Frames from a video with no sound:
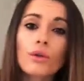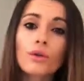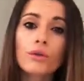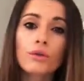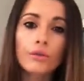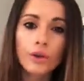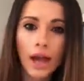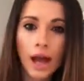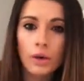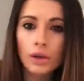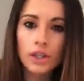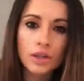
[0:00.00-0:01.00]
for now,
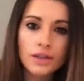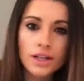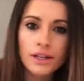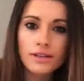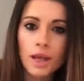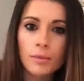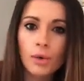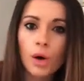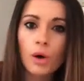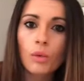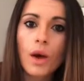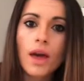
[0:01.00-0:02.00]
I'll use an
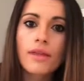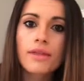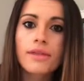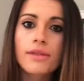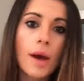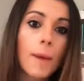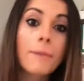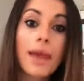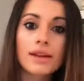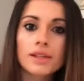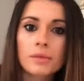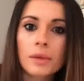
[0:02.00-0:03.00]
example with
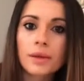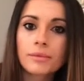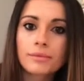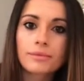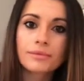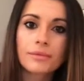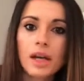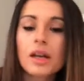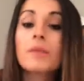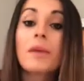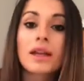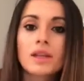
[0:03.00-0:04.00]
abandonment, an
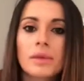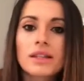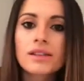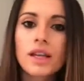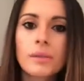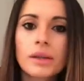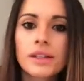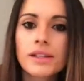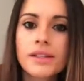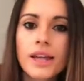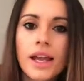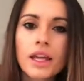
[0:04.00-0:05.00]
abandonment schema, let's
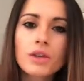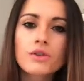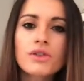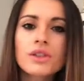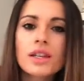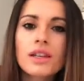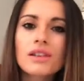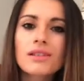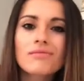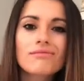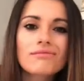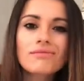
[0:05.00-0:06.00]
say. Usually
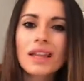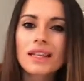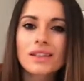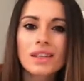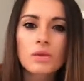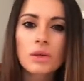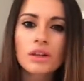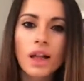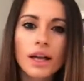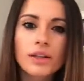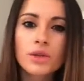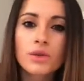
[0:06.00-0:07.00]
that's seen with
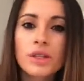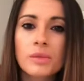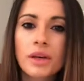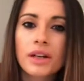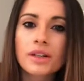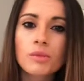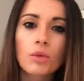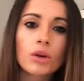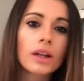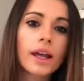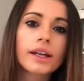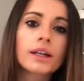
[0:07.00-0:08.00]
clients who experience
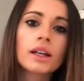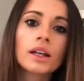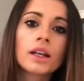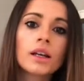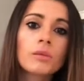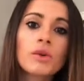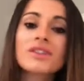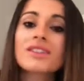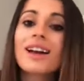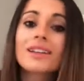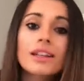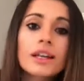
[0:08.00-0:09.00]
borderline
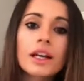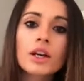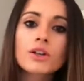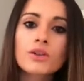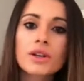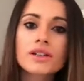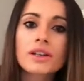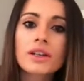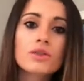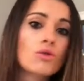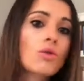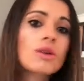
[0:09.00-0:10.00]
personality characteristics
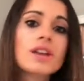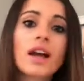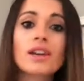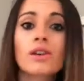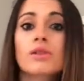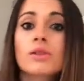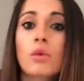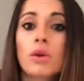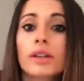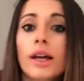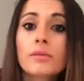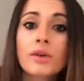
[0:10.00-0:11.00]
or diagnosed
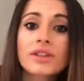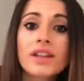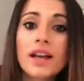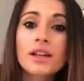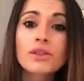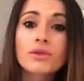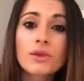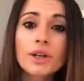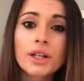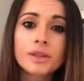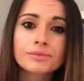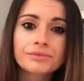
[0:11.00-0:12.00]
borderline personality
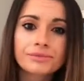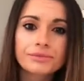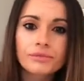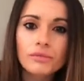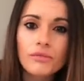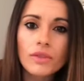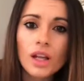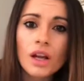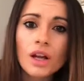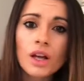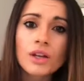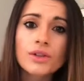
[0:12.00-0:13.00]
disorder.
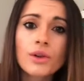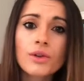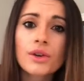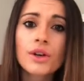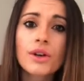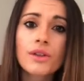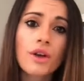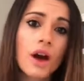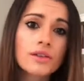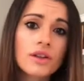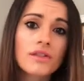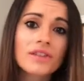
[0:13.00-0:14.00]
So their thoughts
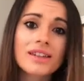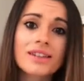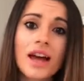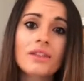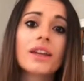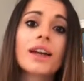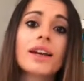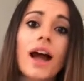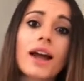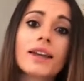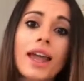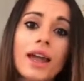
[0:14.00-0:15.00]
often sound like, I
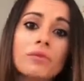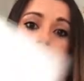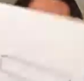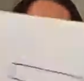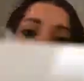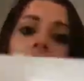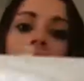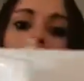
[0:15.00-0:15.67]
can't be okay